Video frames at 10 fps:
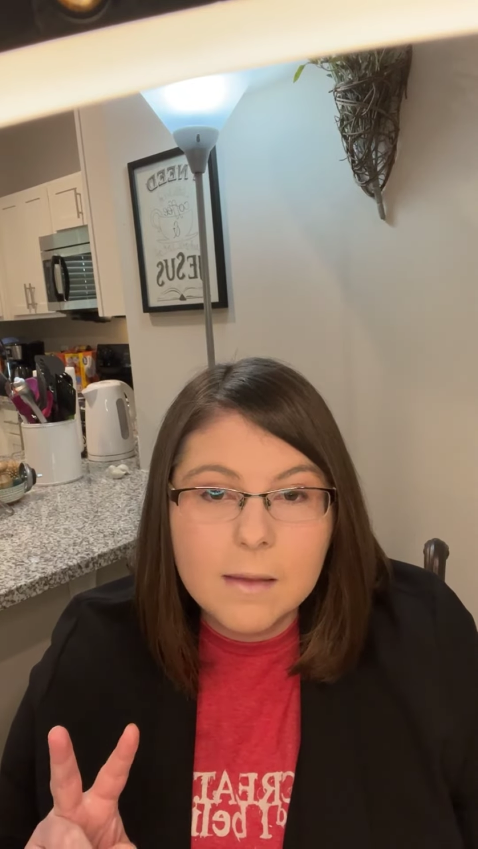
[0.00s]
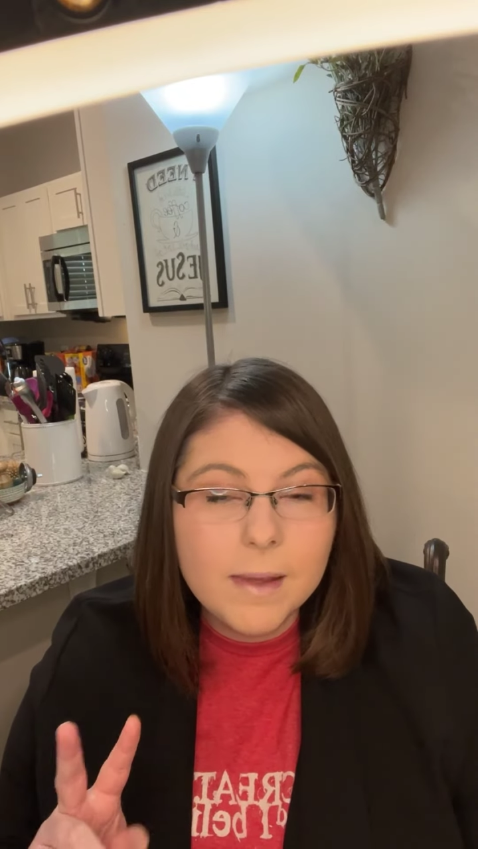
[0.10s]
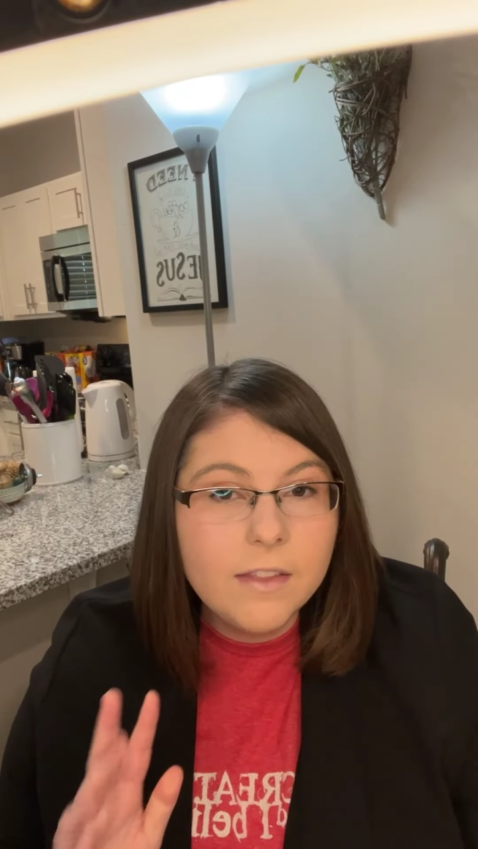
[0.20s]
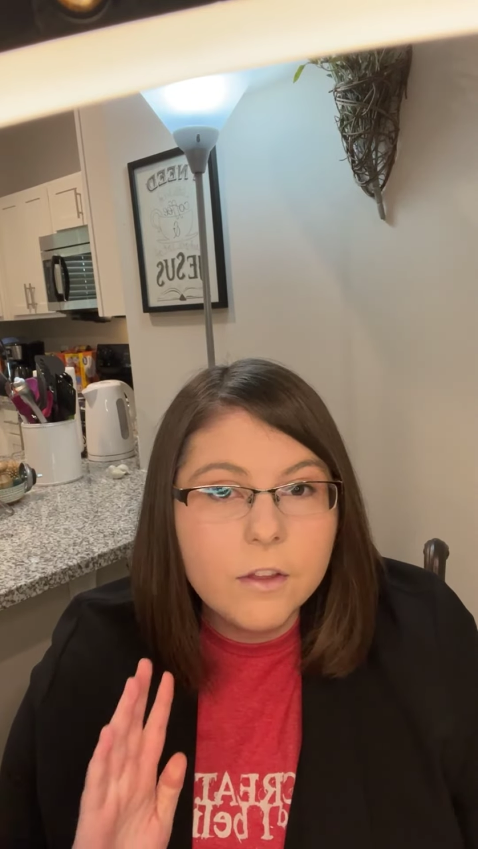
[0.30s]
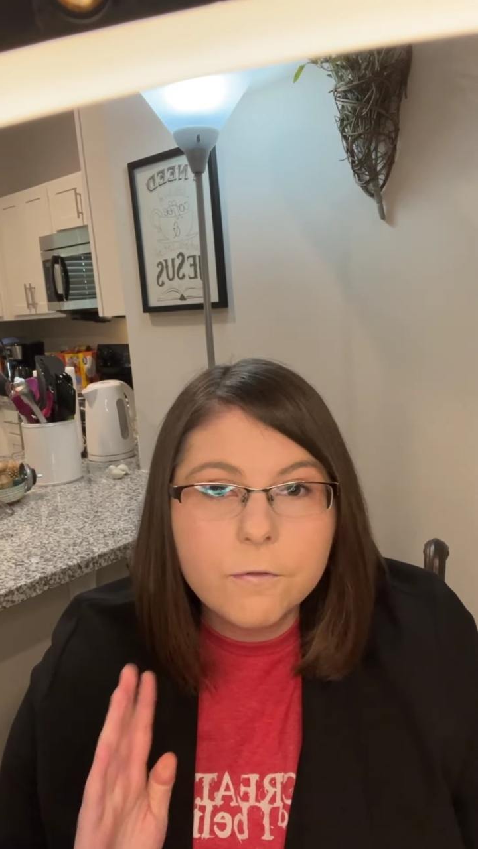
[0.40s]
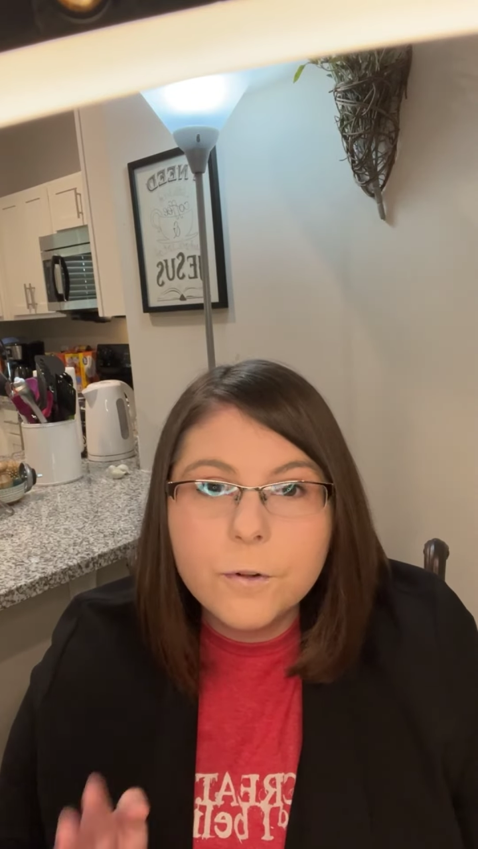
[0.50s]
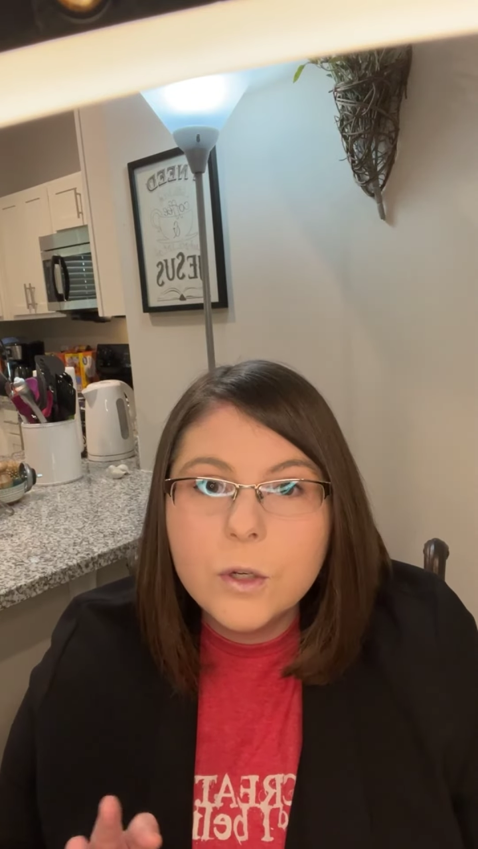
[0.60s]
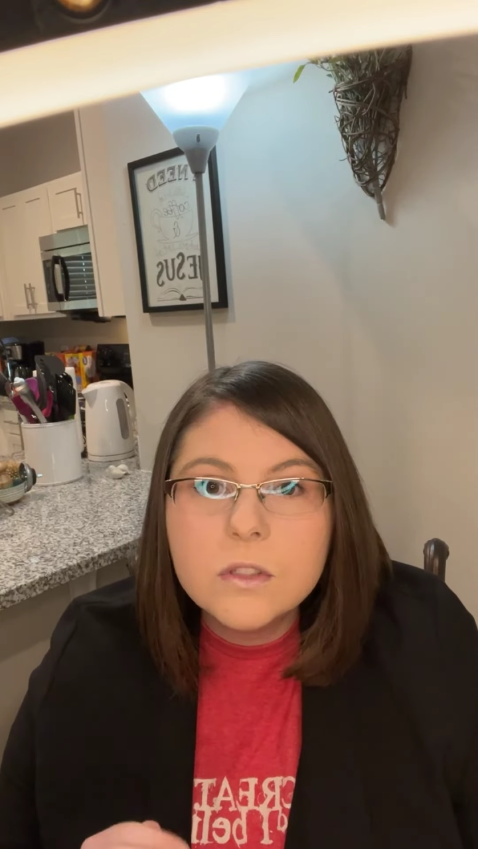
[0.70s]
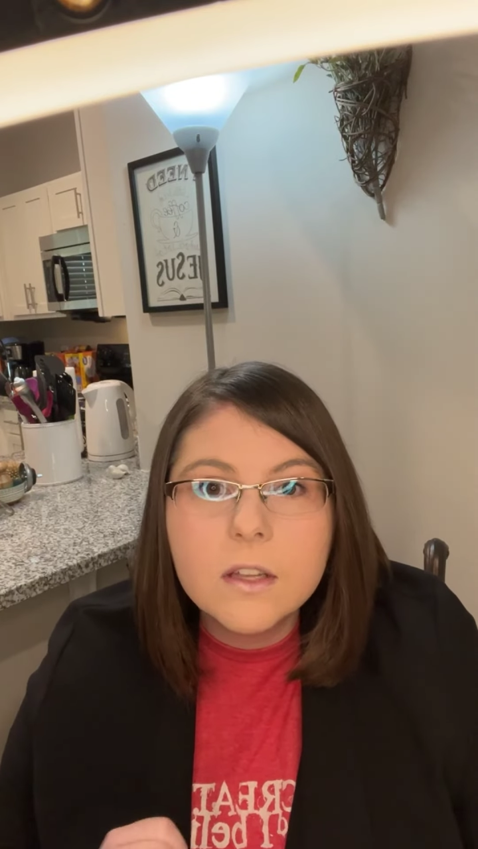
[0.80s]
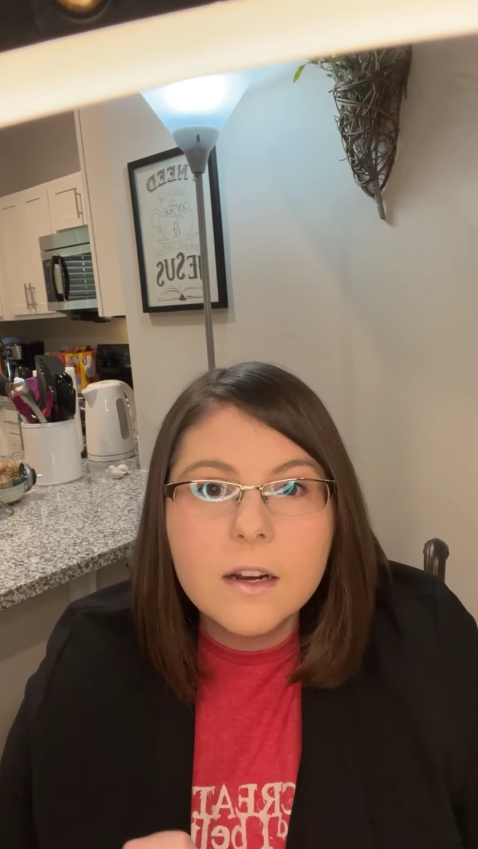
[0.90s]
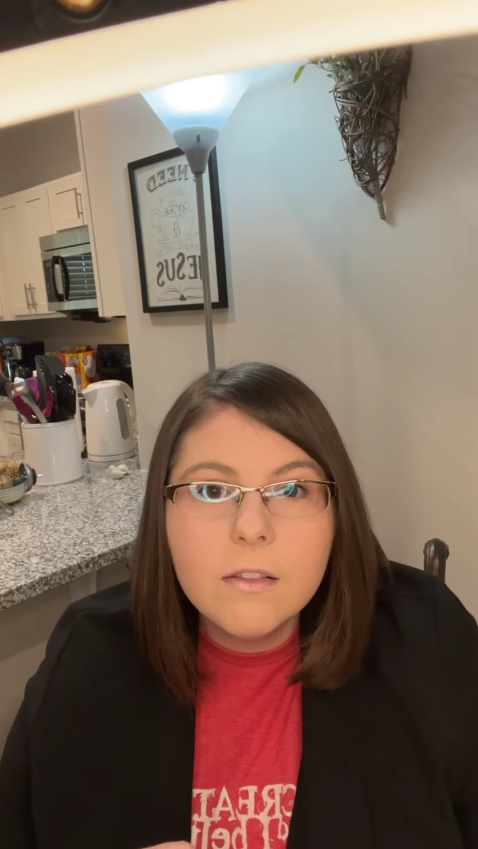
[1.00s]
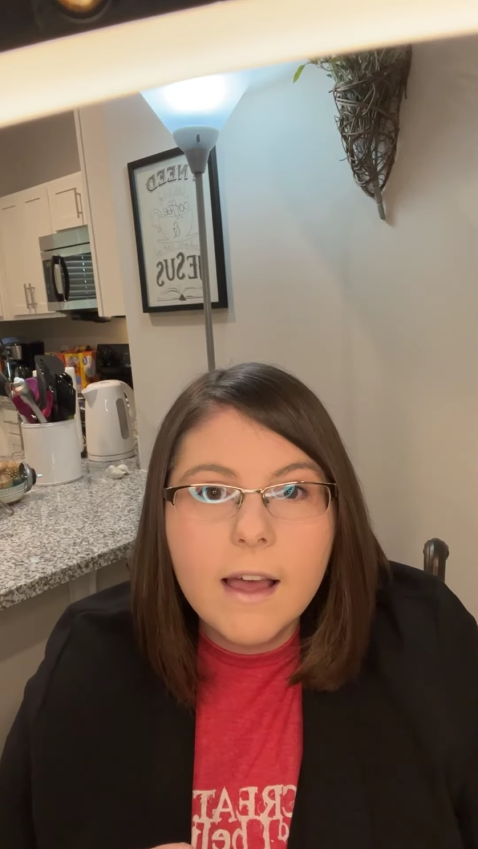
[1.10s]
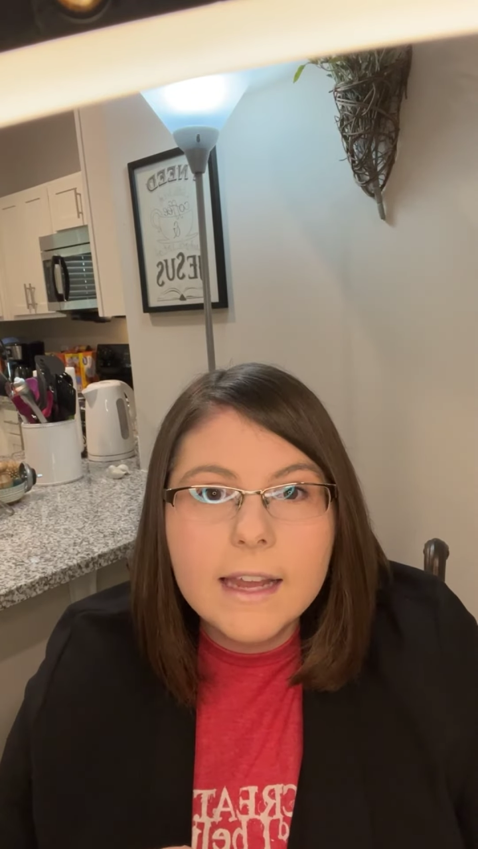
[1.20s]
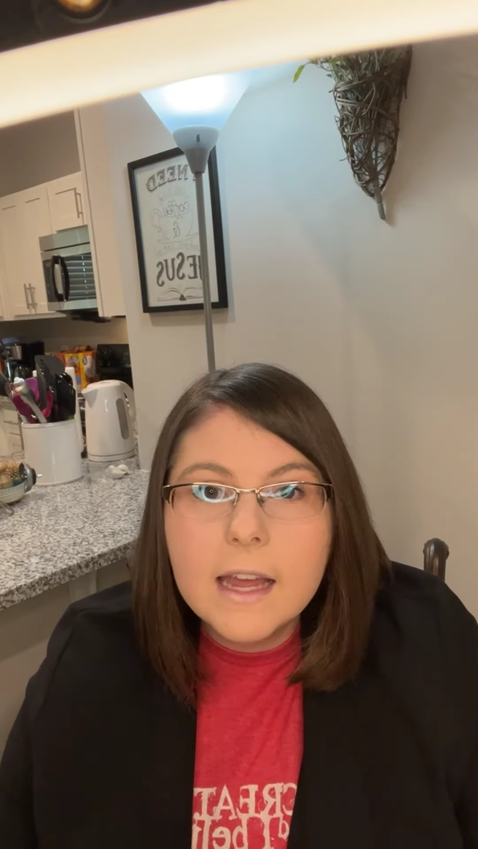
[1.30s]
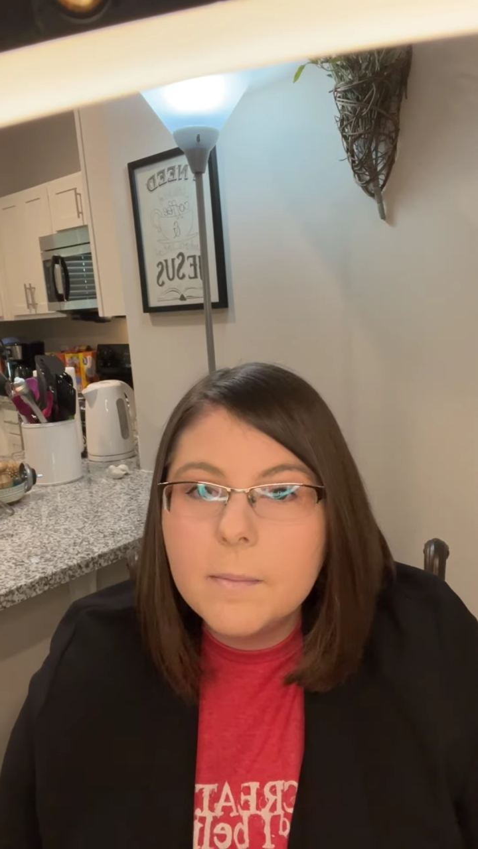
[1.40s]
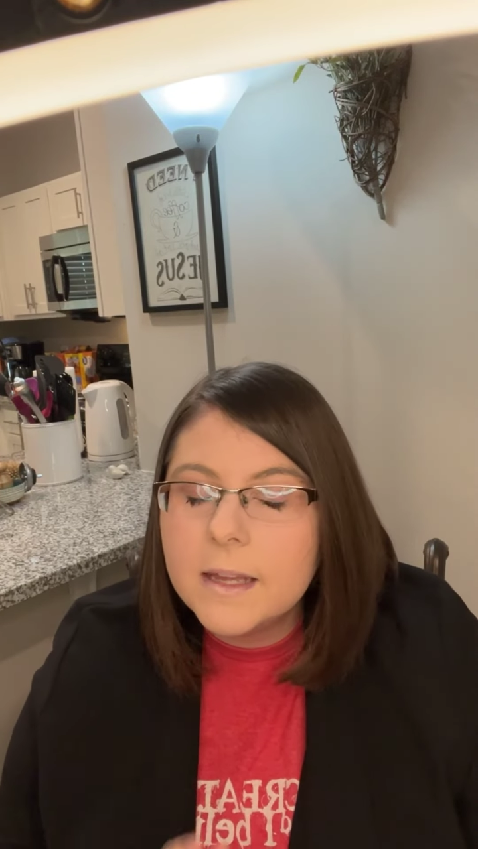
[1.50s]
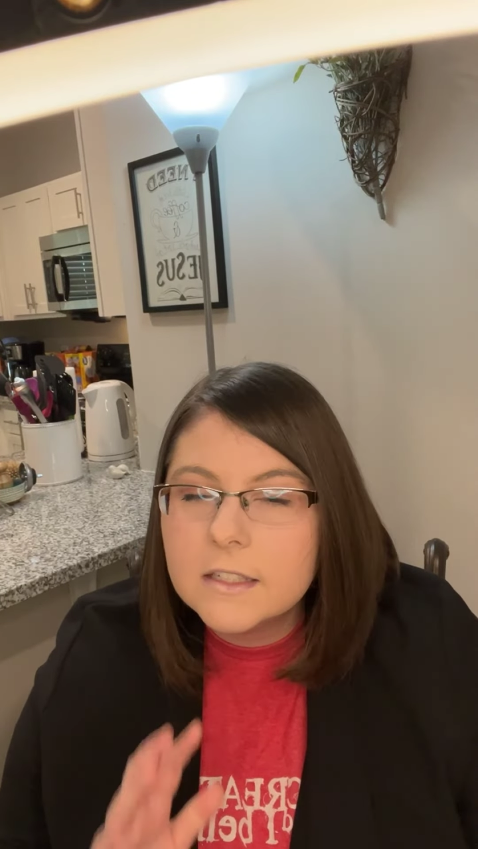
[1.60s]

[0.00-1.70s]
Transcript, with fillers: Amen. The fruit's going to line up.